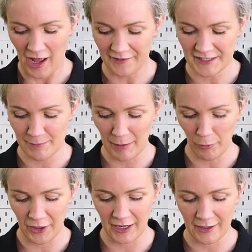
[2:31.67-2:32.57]
And this bad
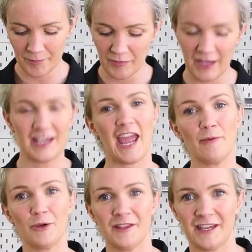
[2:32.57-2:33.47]
boy here, it
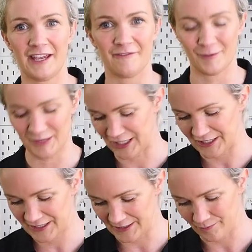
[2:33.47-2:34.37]
came with the kit from
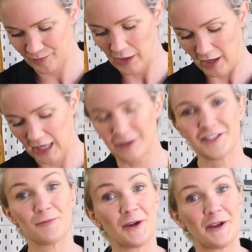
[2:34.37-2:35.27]
Durston. It
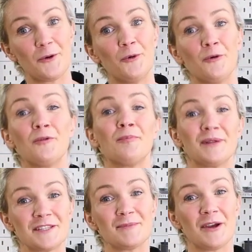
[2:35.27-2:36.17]
looks pretty cool,
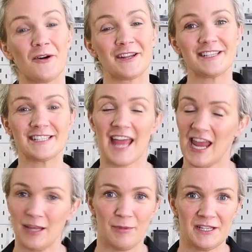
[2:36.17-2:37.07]
but to be honest,
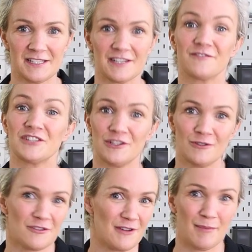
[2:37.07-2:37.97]
any piece of 2
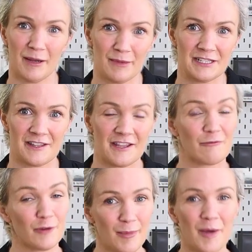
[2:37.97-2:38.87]
to 3 millimeter thick
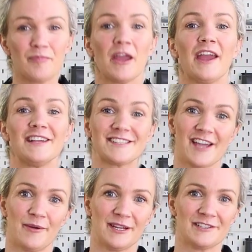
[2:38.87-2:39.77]
rubber is
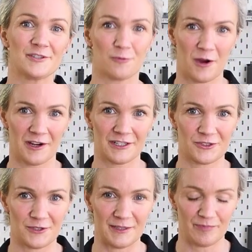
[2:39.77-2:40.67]
going to work a
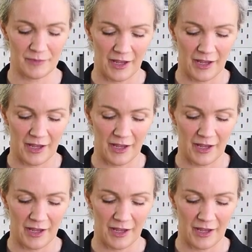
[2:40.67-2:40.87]
treat.